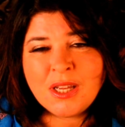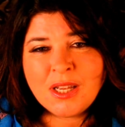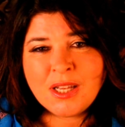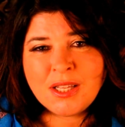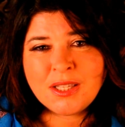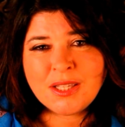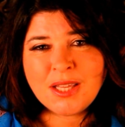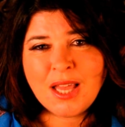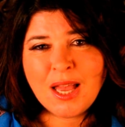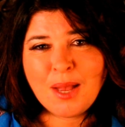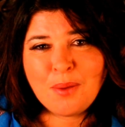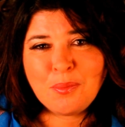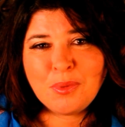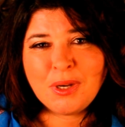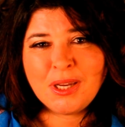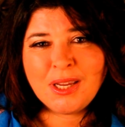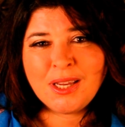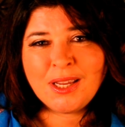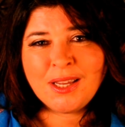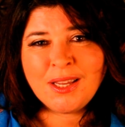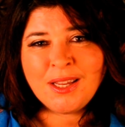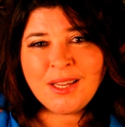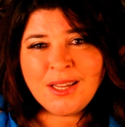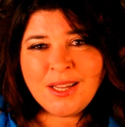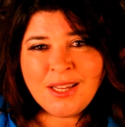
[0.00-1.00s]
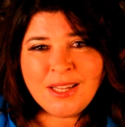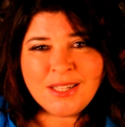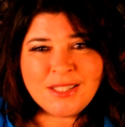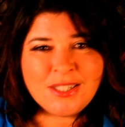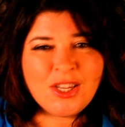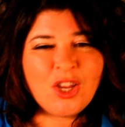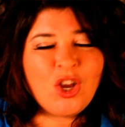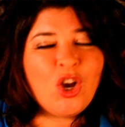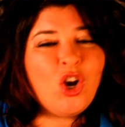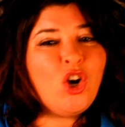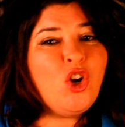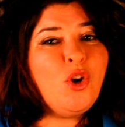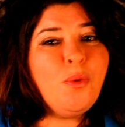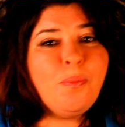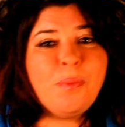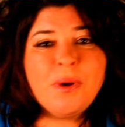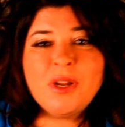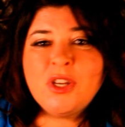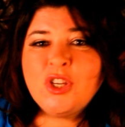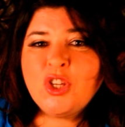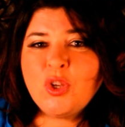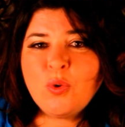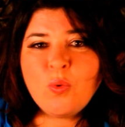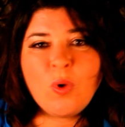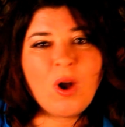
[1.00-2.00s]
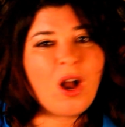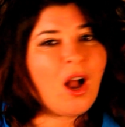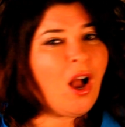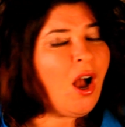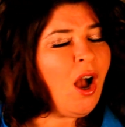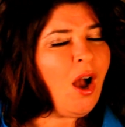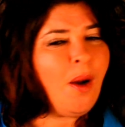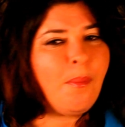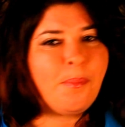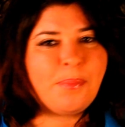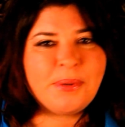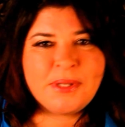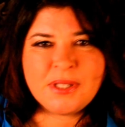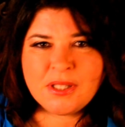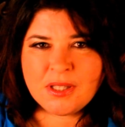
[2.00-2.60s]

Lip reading: It's happening to open you up